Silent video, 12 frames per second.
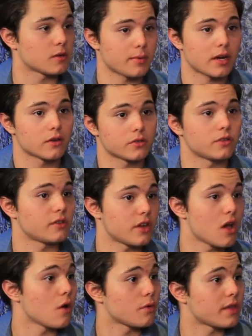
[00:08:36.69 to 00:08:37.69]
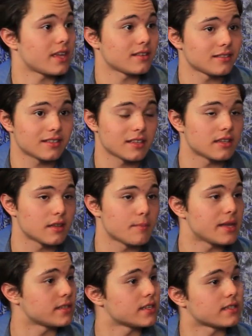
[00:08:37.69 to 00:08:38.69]
So parents should know that the
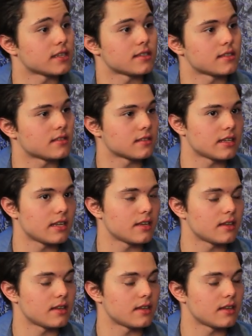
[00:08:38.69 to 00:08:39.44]
business is